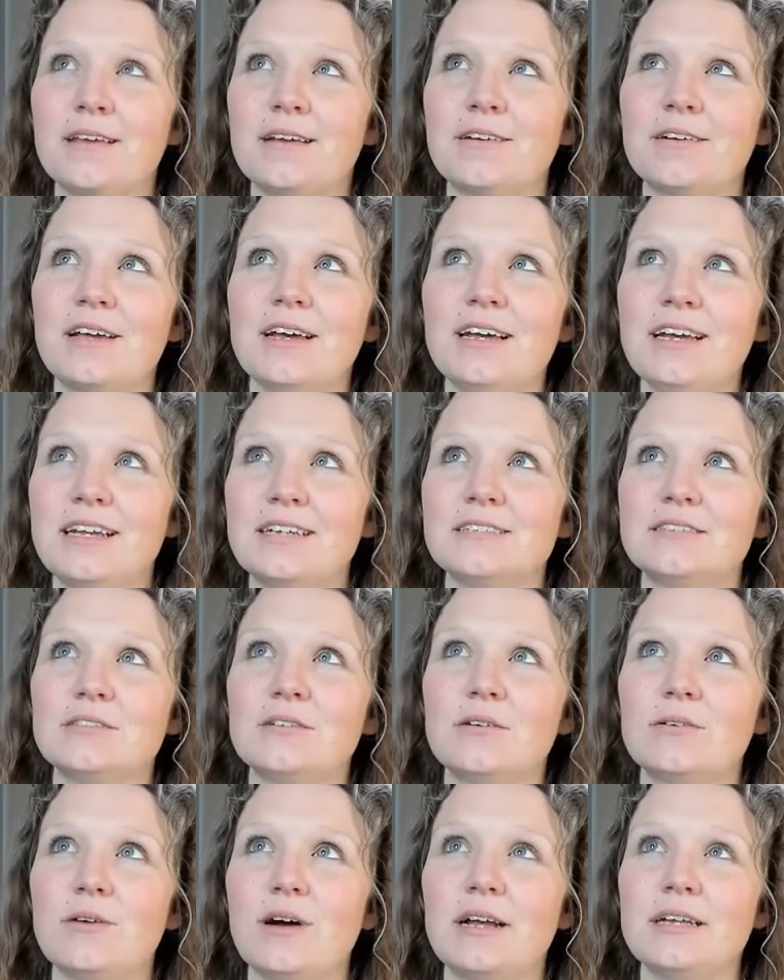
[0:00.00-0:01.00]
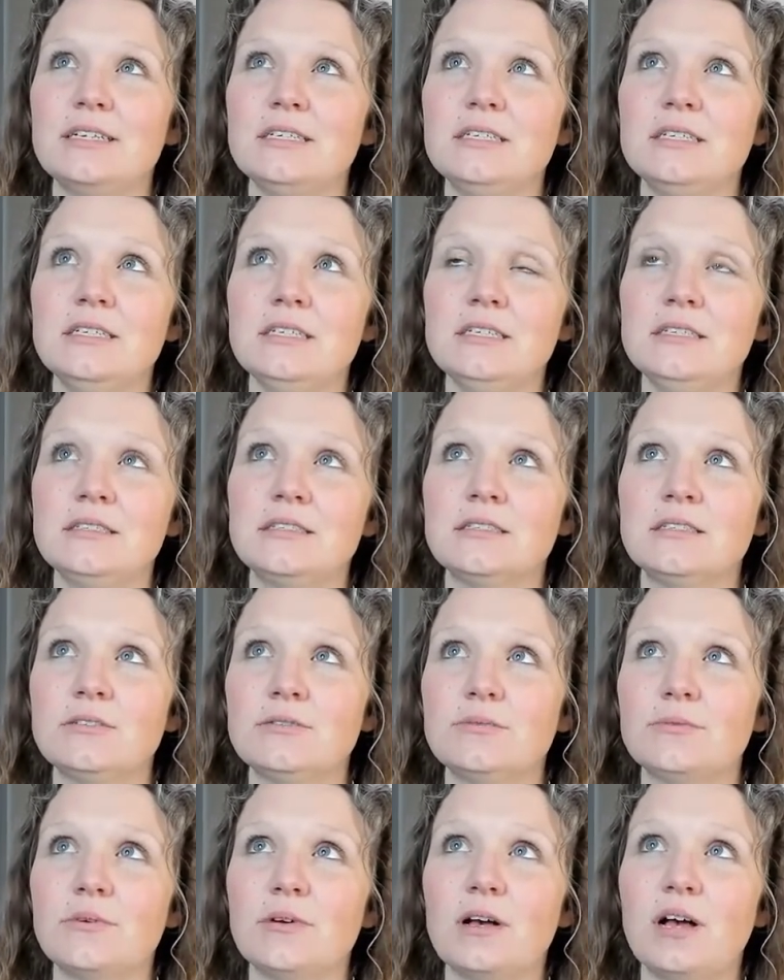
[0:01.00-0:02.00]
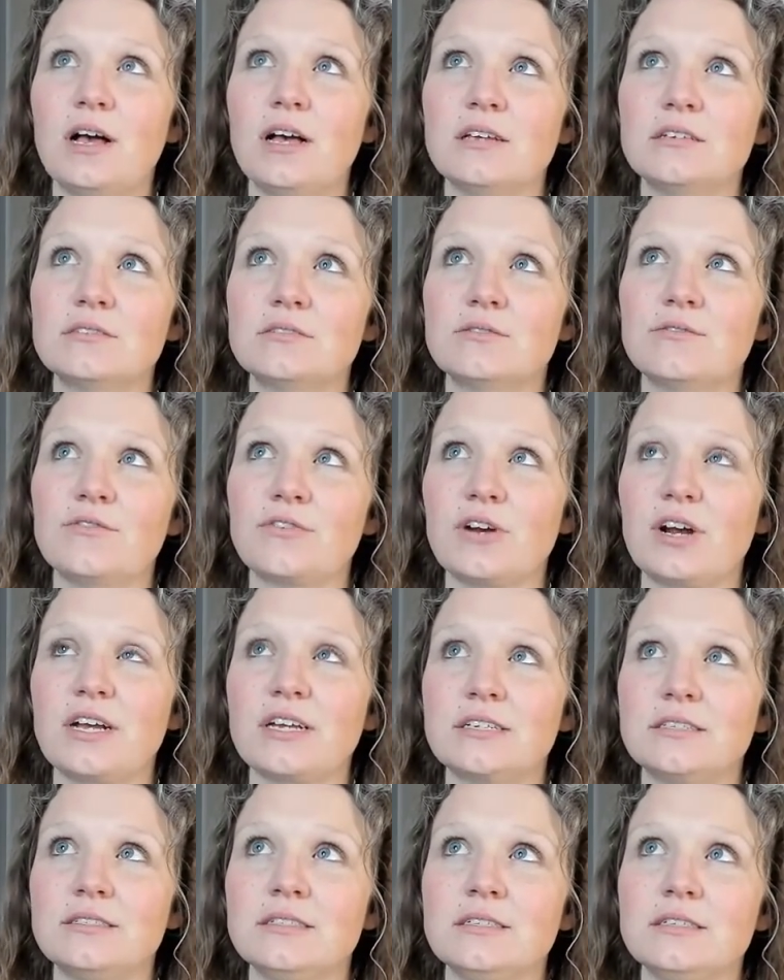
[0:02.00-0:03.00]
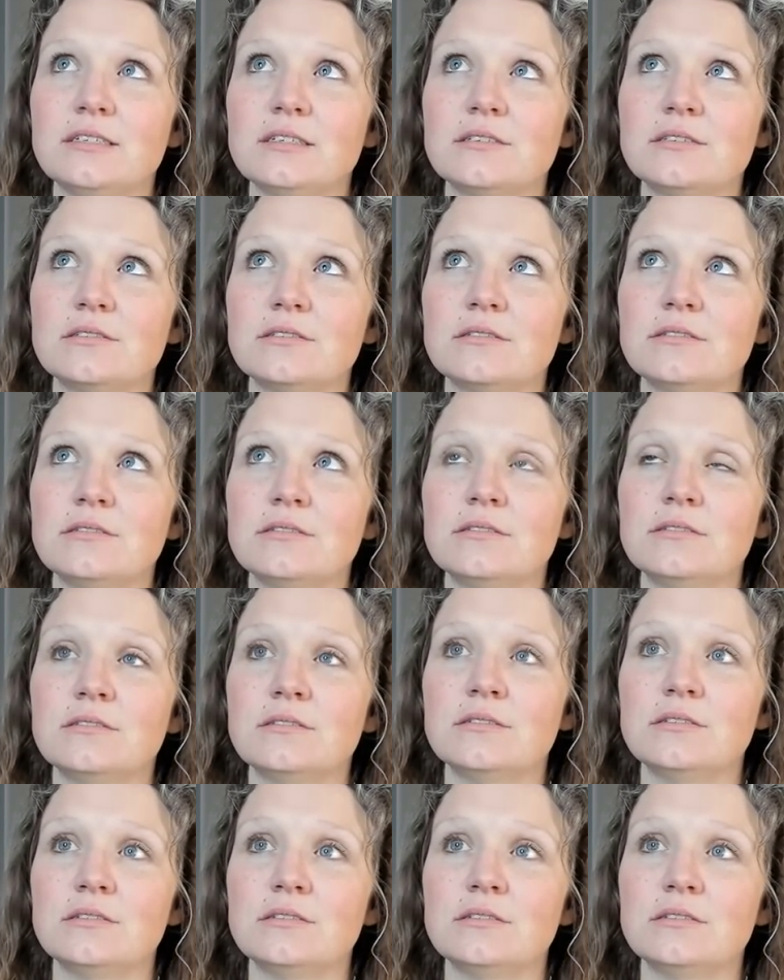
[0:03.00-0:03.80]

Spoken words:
okay. So I need to ask for ideas